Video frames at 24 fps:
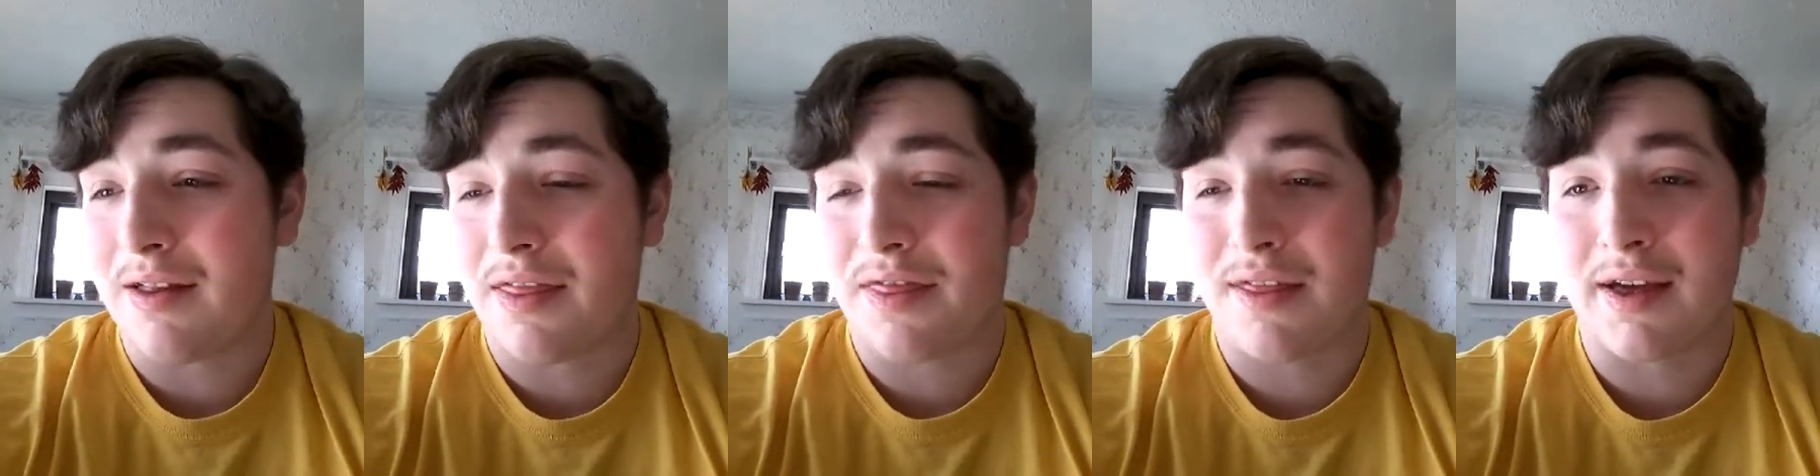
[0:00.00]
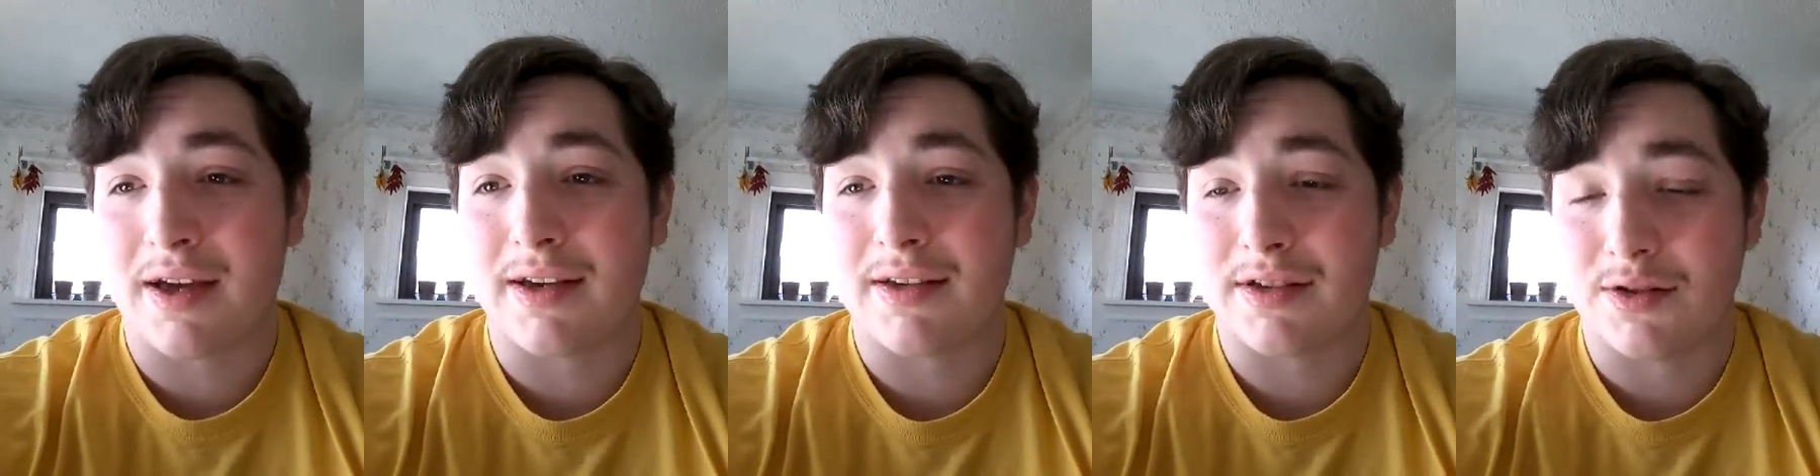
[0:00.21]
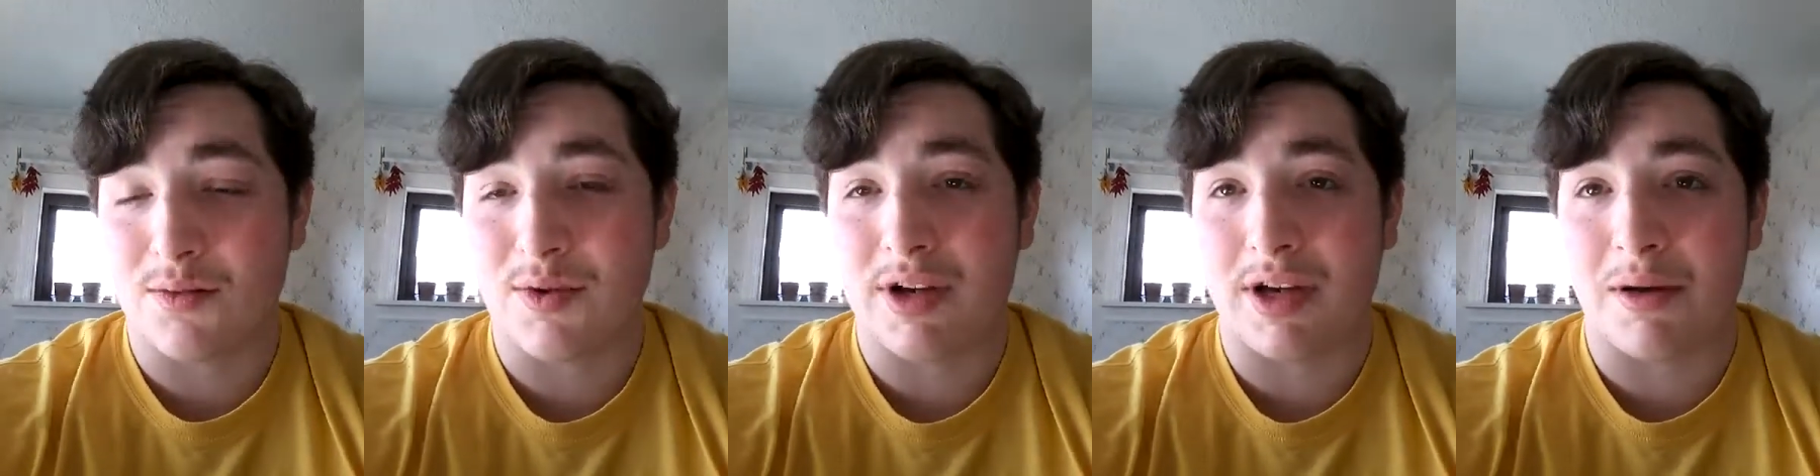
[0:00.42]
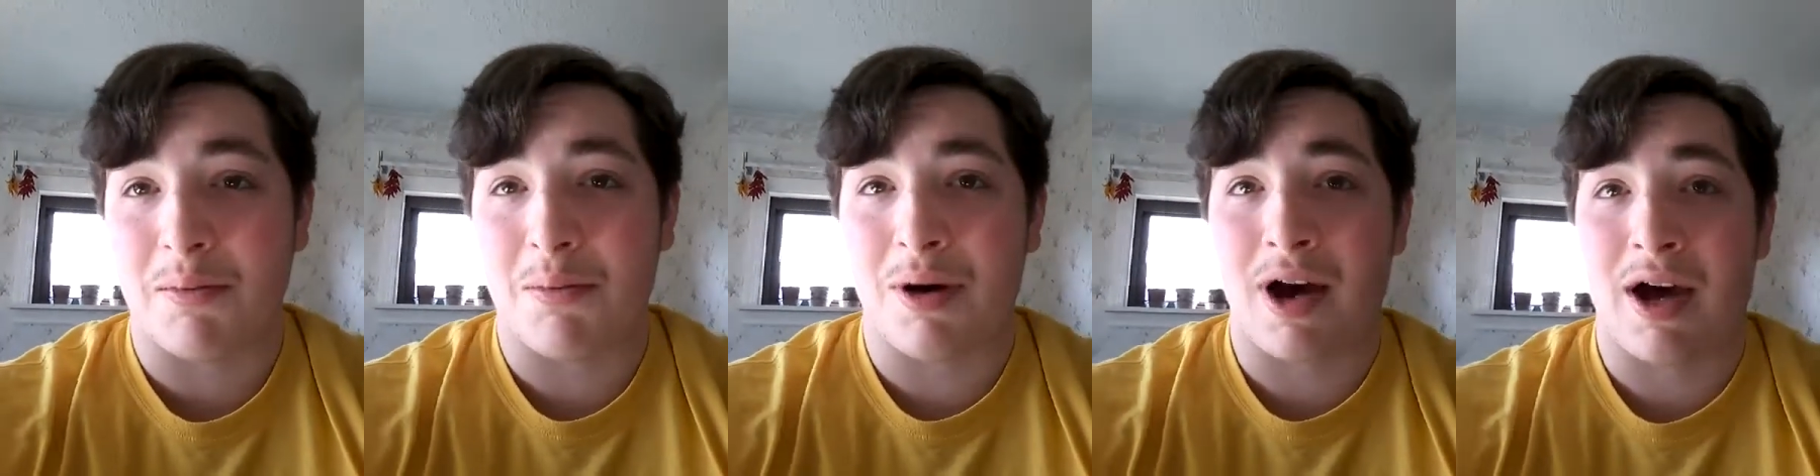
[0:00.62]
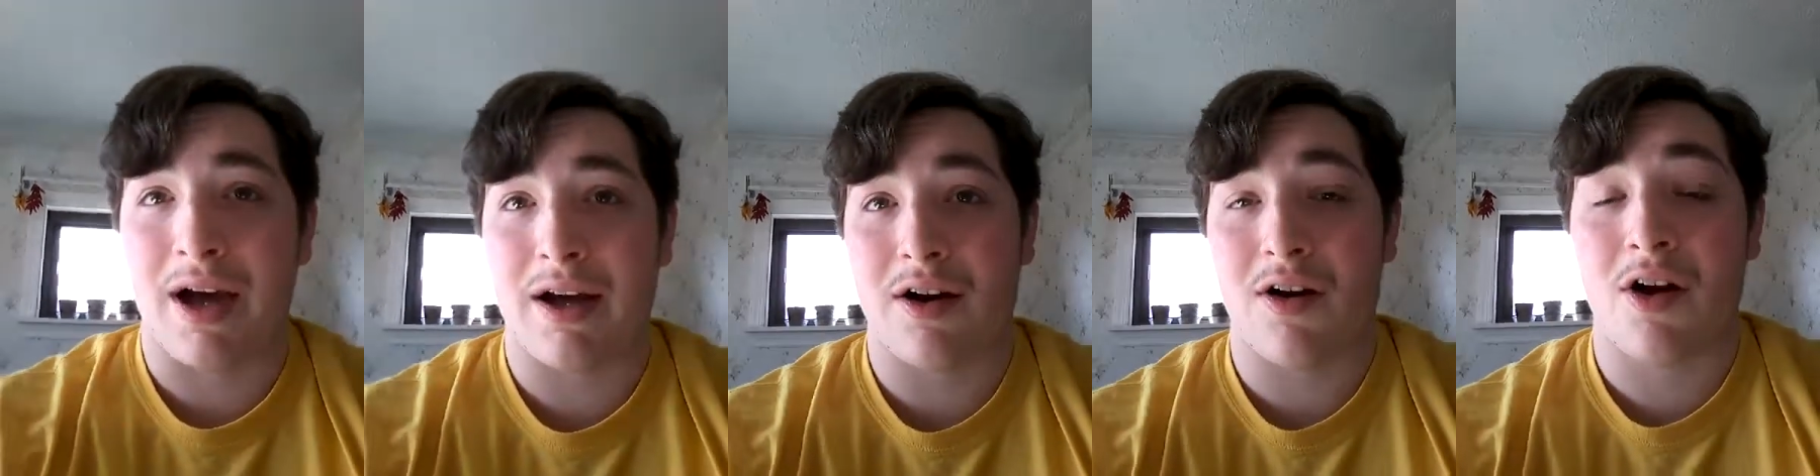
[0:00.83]
things that we can
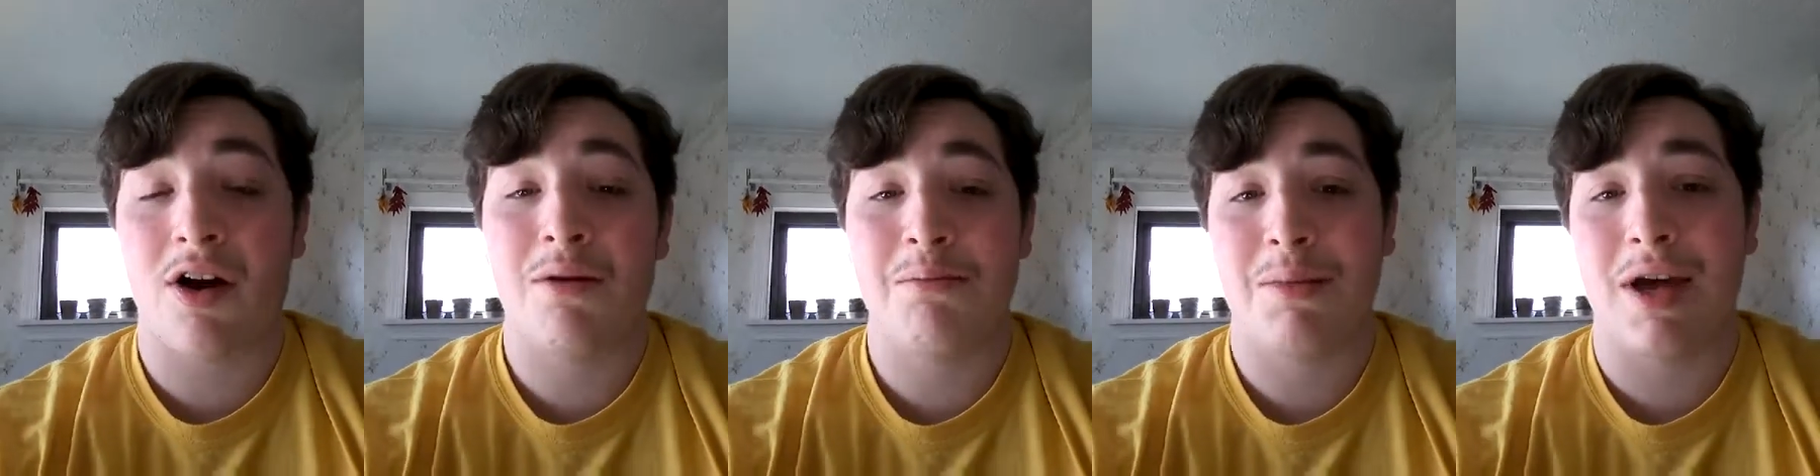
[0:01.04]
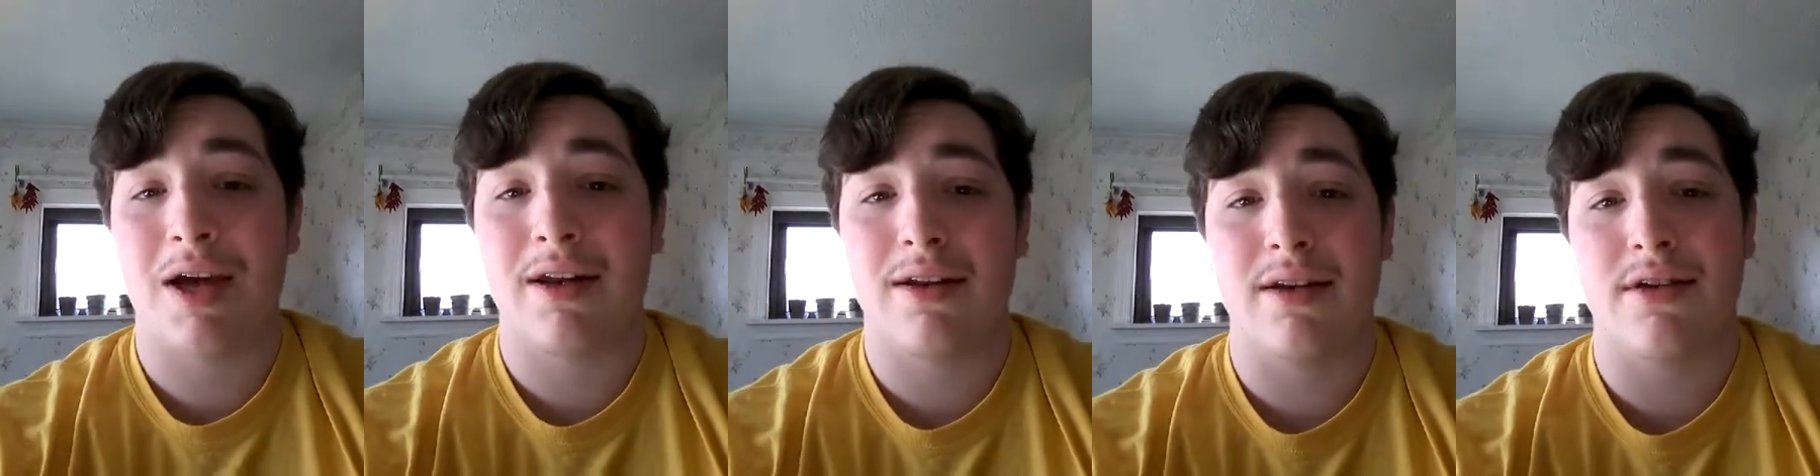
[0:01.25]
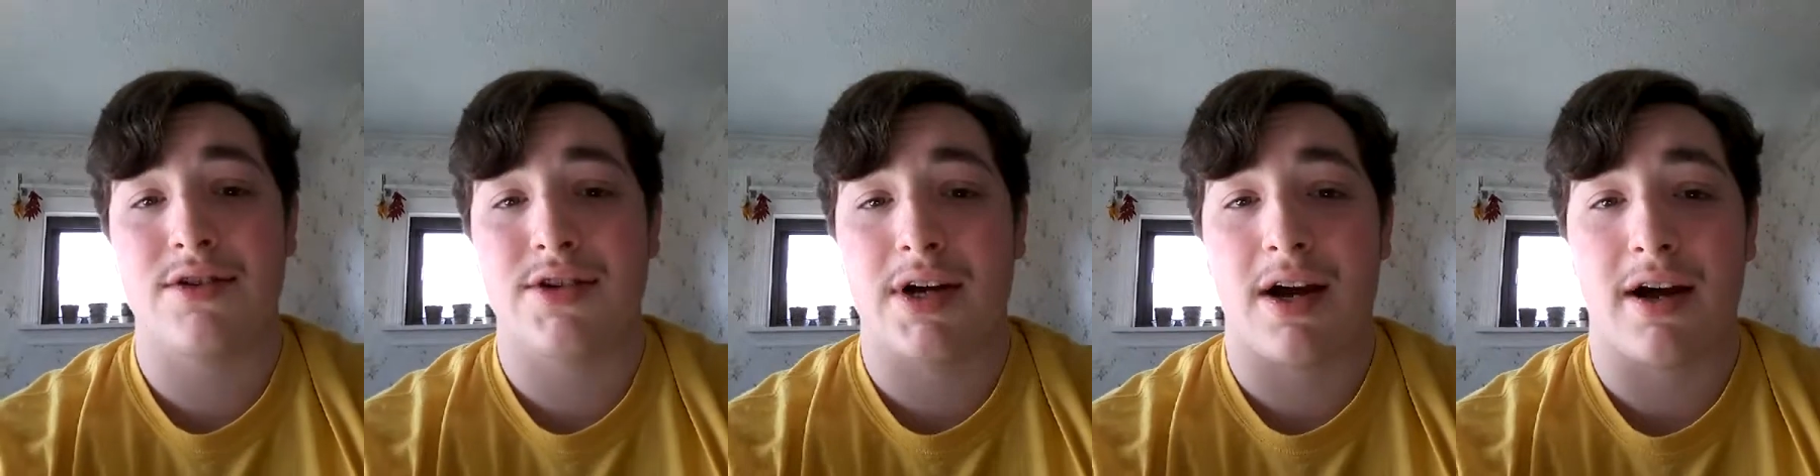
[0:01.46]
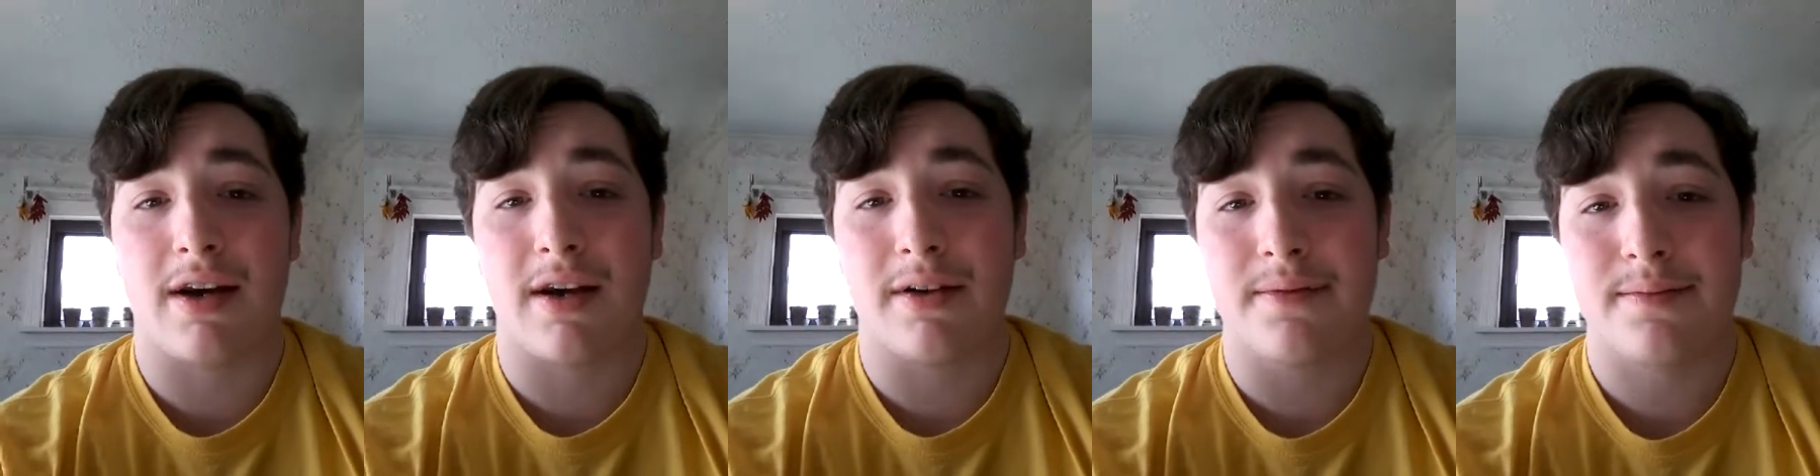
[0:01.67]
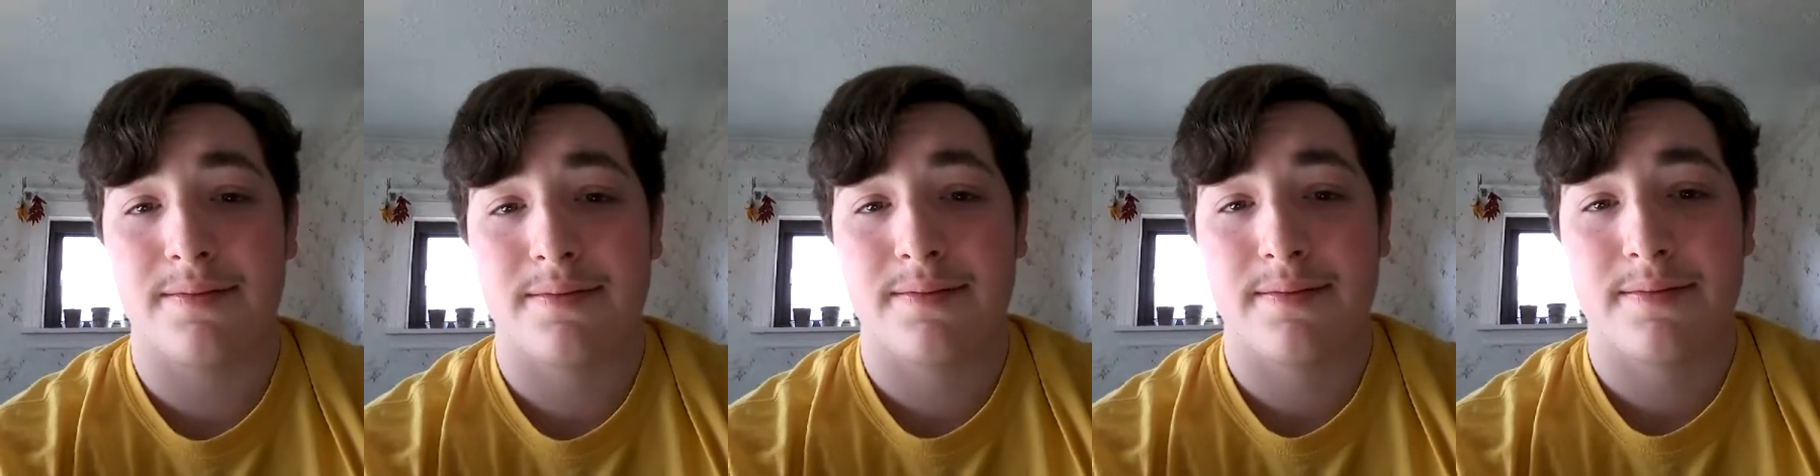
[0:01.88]
buy are made in
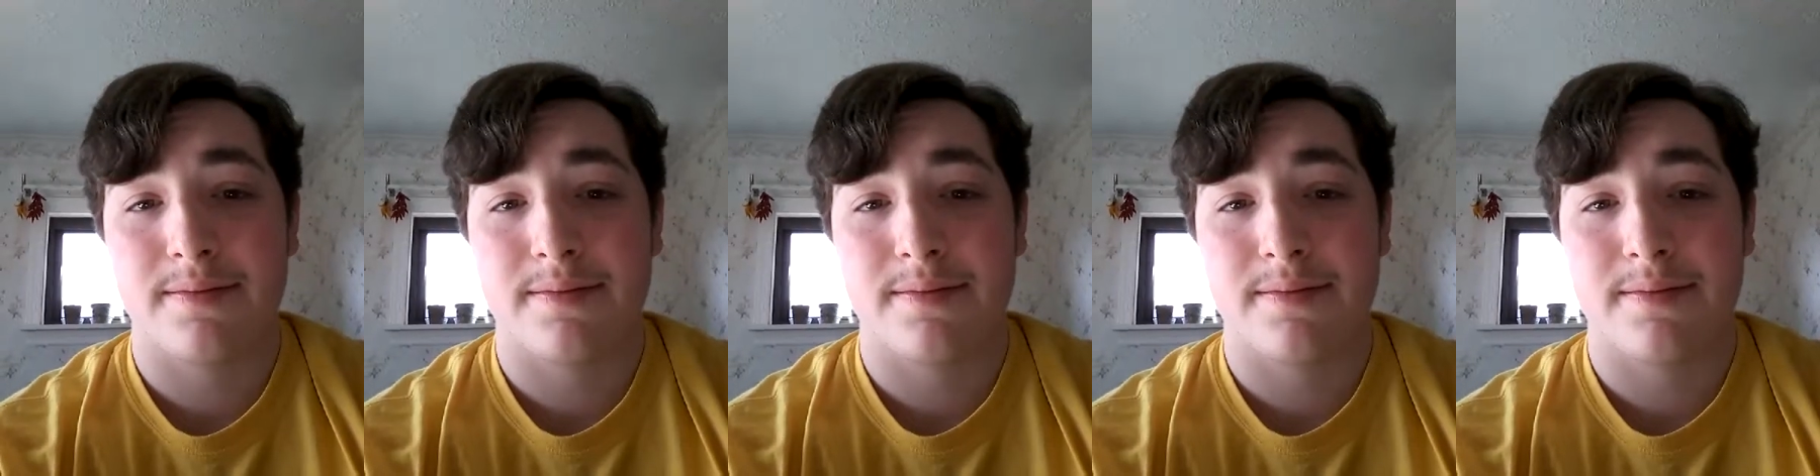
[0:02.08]
China.